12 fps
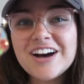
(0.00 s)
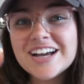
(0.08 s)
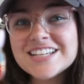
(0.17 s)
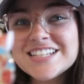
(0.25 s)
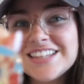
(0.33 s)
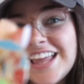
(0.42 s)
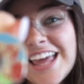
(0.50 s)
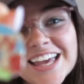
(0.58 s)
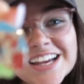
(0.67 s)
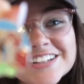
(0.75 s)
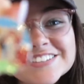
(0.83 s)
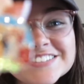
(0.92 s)
Fox and the
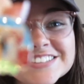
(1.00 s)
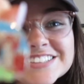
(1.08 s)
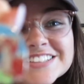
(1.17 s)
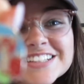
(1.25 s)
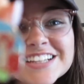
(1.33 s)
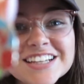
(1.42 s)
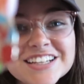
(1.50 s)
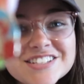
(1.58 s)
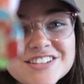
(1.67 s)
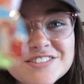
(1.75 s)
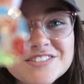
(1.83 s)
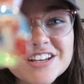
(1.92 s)
Hound.
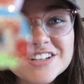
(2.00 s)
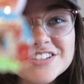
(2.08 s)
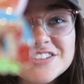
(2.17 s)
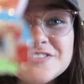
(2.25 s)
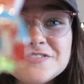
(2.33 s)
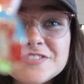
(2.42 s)
So this is actually the